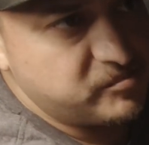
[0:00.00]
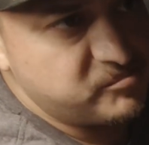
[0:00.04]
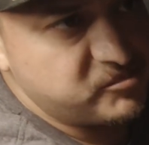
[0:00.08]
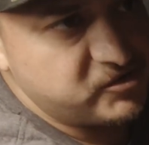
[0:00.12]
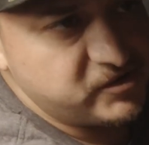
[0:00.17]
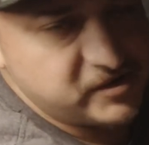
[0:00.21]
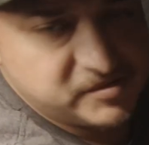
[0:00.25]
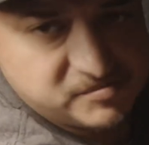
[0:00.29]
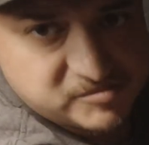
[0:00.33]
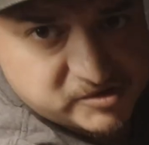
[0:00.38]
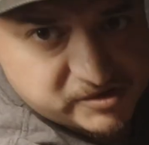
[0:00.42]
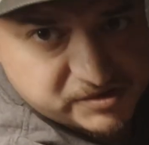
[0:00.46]

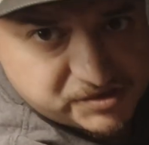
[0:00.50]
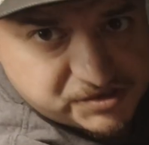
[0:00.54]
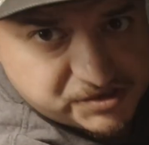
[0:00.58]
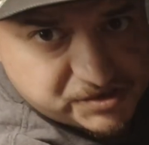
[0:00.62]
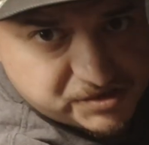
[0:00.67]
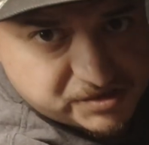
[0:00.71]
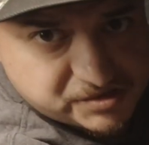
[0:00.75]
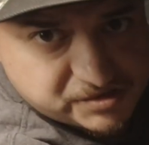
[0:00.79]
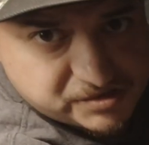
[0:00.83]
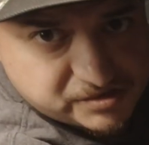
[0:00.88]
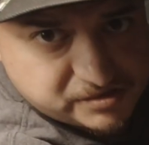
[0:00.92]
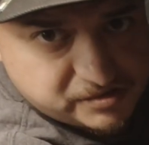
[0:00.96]
pretty
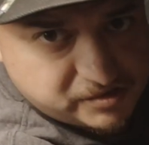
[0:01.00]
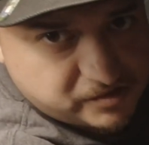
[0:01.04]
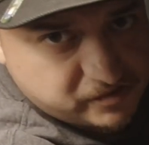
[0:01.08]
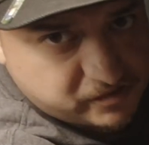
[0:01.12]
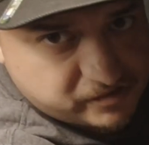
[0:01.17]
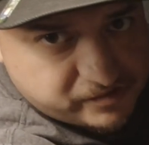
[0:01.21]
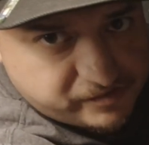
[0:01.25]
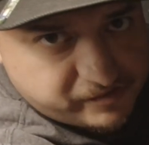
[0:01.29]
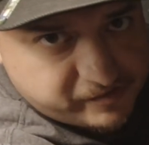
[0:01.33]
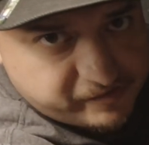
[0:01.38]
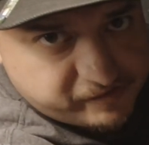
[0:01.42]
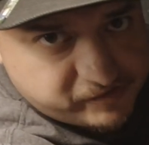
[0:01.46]
much go
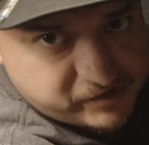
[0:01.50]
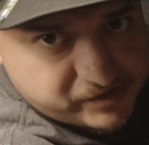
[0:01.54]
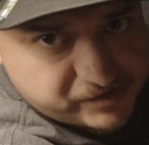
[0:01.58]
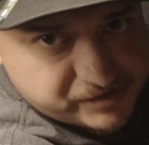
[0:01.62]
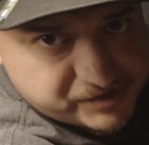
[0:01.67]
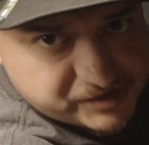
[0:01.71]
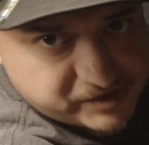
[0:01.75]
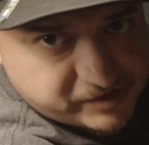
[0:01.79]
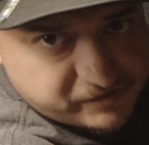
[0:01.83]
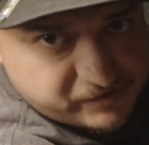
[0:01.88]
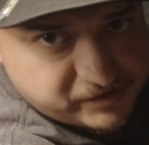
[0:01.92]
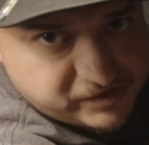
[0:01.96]
in
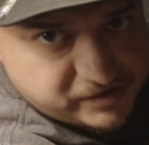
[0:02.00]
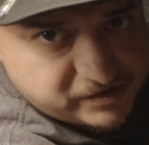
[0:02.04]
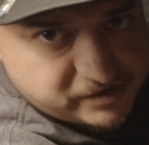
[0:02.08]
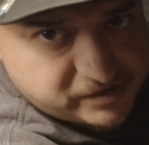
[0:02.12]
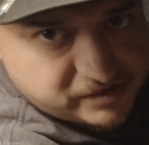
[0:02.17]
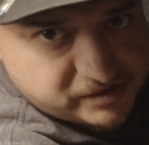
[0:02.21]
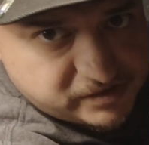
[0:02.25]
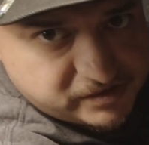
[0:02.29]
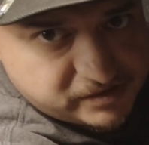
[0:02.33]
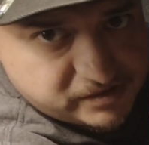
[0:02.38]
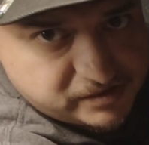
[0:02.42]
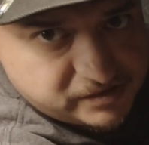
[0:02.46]
reverse.
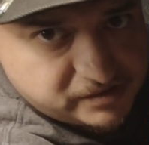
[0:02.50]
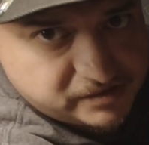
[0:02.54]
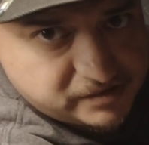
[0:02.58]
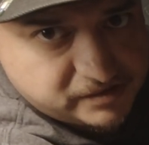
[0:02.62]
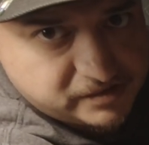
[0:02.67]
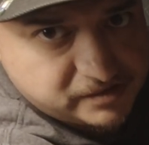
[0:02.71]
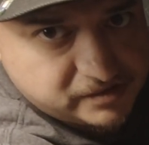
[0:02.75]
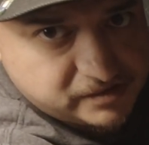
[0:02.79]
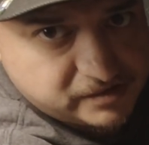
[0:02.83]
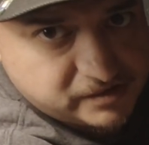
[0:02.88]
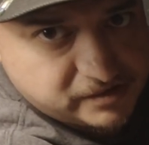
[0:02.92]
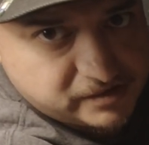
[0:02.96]
Everything
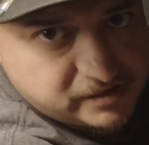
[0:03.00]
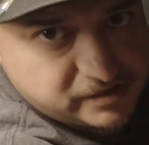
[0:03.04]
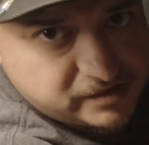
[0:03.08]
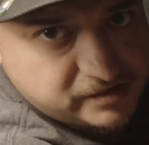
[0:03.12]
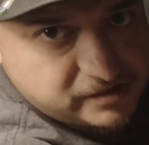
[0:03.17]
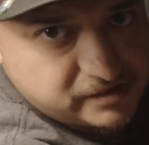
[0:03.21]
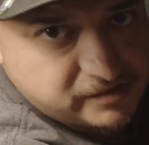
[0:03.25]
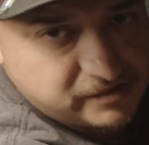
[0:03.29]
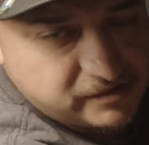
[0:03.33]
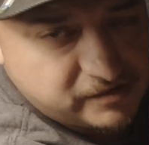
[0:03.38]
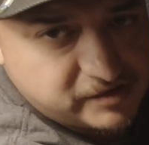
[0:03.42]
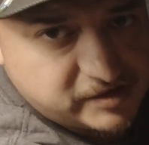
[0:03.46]

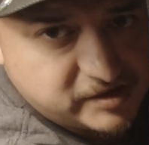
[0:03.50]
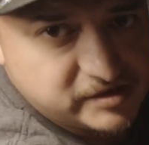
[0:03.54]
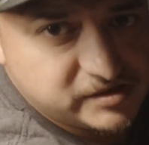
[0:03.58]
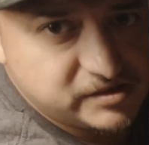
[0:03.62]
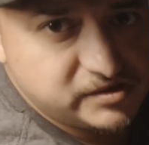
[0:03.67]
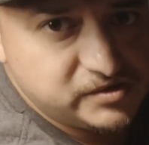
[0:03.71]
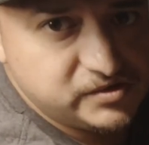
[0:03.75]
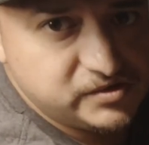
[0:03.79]
that